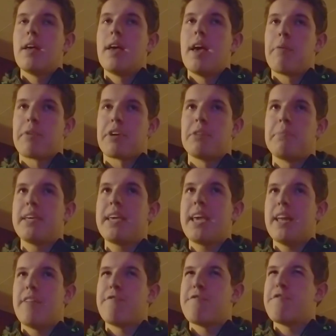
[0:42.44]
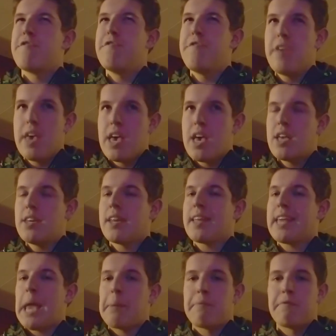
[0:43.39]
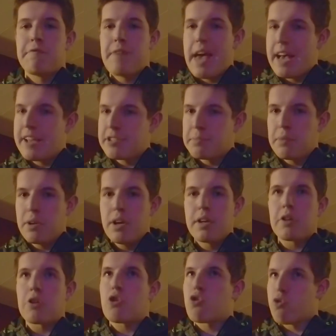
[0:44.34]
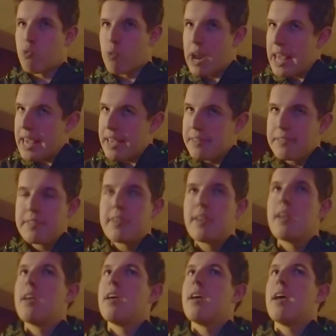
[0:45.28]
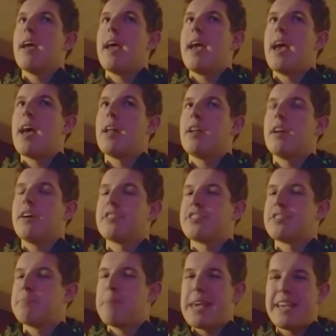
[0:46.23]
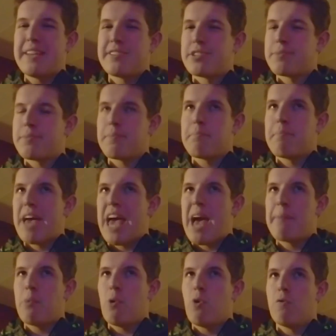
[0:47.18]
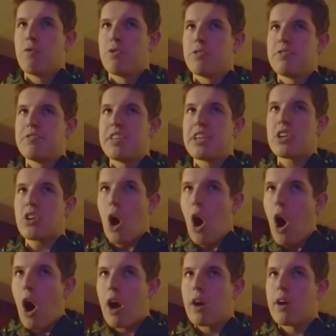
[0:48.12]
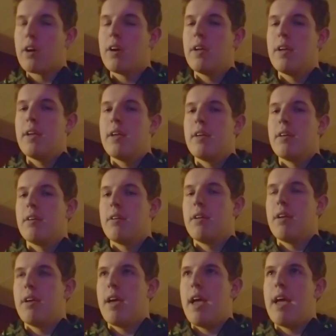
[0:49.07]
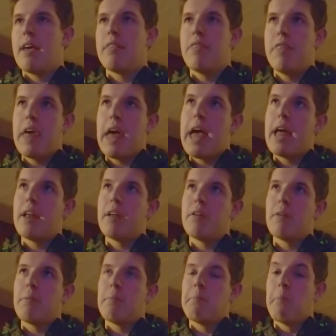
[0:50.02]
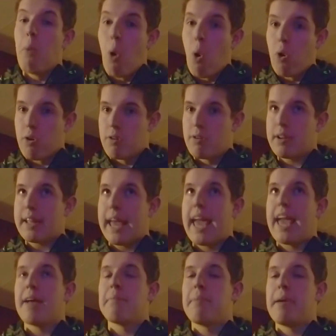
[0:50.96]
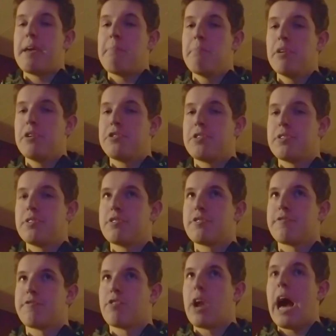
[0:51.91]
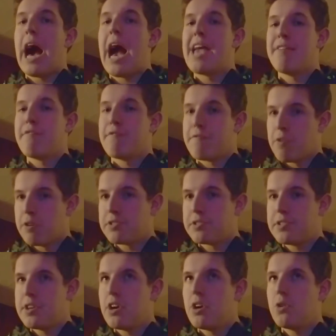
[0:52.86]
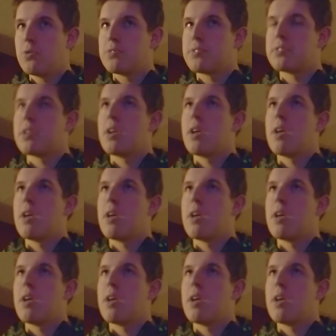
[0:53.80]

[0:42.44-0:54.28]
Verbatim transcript: And we're going to be getting Finn and Captain Phasma and Crait and a space map over D'Qar. And then more campaign missions for Iden Versio's,